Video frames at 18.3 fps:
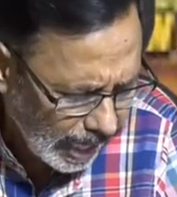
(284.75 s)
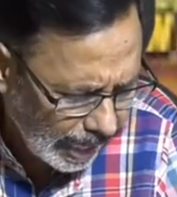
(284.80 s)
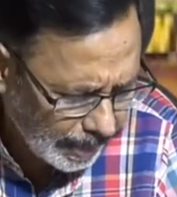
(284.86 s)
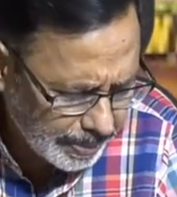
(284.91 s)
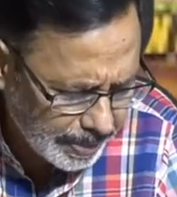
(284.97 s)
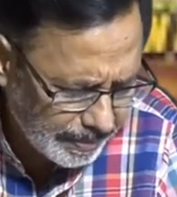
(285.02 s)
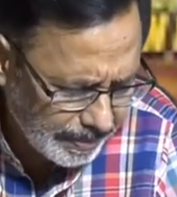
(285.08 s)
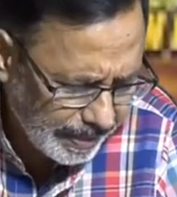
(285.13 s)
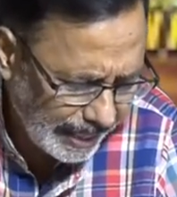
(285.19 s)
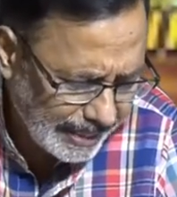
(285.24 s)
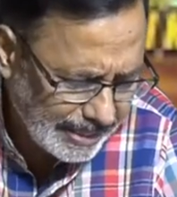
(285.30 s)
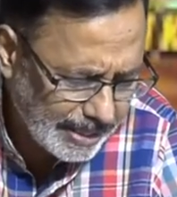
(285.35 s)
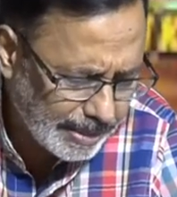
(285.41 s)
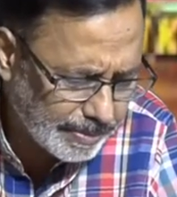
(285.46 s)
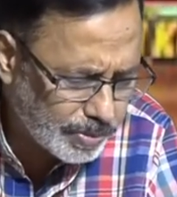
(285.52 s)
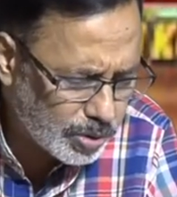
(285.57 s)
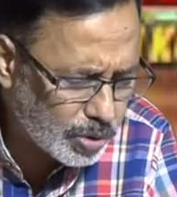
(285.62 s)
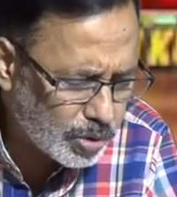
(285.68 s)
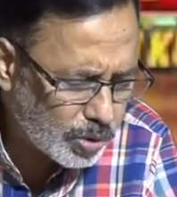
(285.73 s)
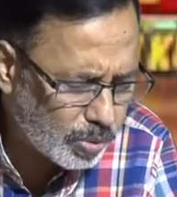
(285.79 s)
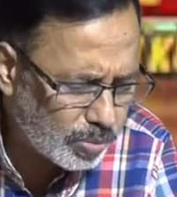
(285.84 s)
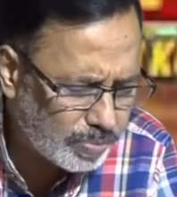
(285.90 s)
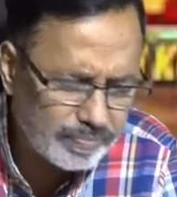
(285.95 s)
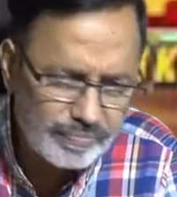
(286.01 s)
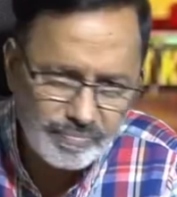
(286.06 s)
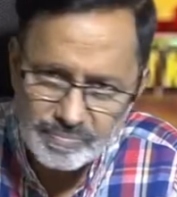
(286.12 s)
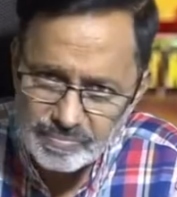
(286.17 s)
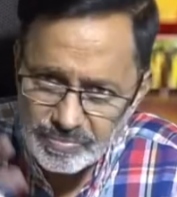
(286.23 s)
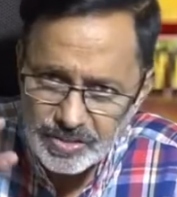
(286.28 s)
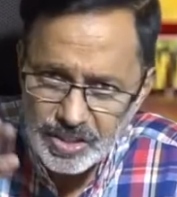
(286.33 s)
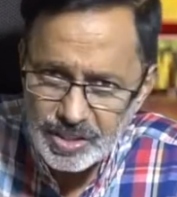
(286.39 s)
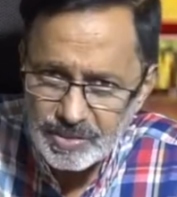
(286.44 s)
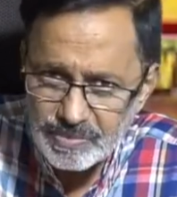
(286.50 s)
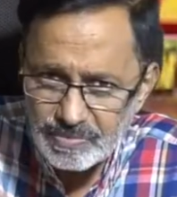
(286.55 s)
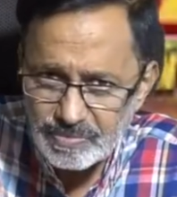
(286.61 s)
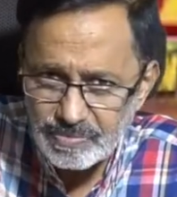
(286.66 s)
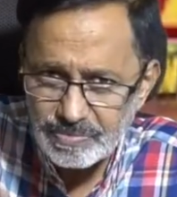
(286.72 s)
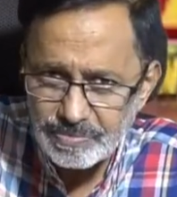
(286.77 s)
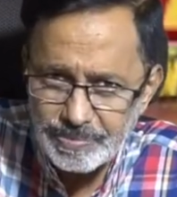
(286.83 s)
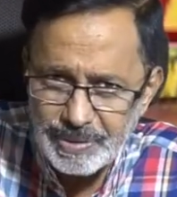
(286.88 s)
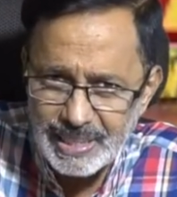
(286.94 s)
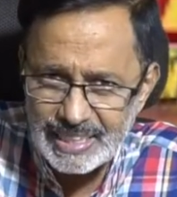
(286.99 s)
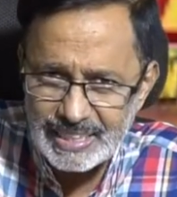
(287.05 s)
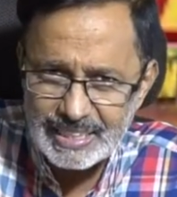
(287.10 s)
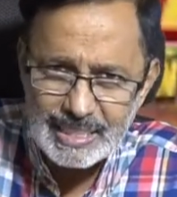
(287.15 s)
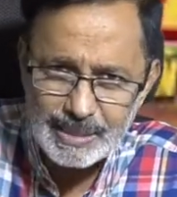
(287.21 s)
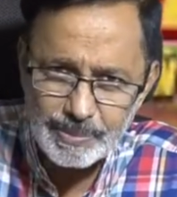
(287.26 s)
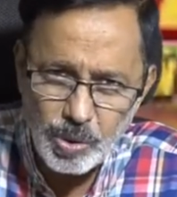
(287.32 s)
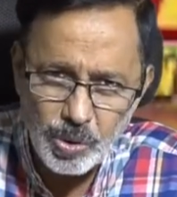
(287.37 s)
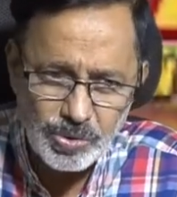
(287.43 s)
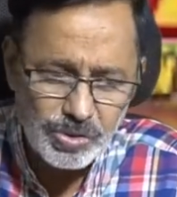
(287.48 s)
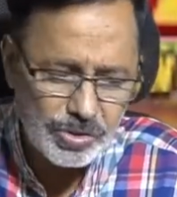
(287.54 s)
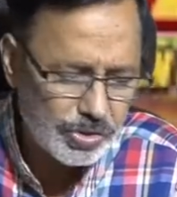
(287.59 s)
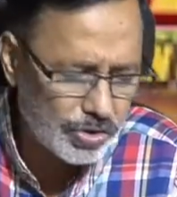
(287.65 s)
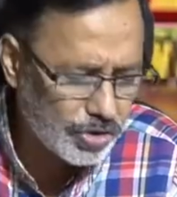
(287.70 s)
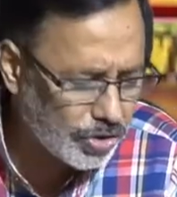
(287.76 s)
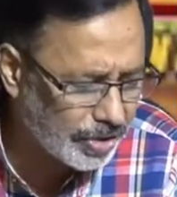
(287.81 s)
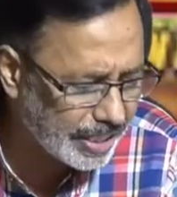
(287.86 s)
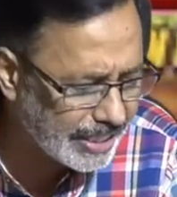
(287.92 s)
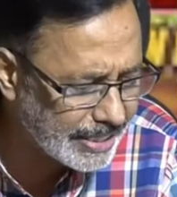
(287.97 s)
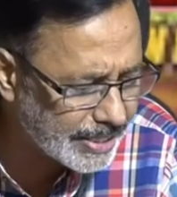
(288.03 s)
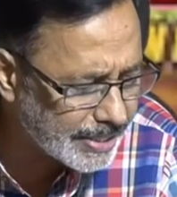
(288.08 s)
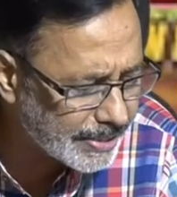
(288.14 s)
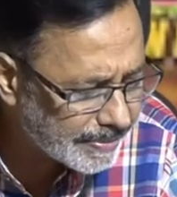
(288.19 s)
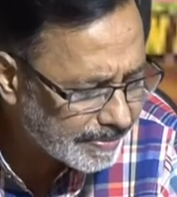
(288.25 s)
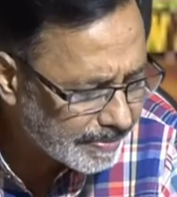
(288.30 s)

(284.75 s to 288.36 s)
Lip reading: I would have liked him to be a little more restrained.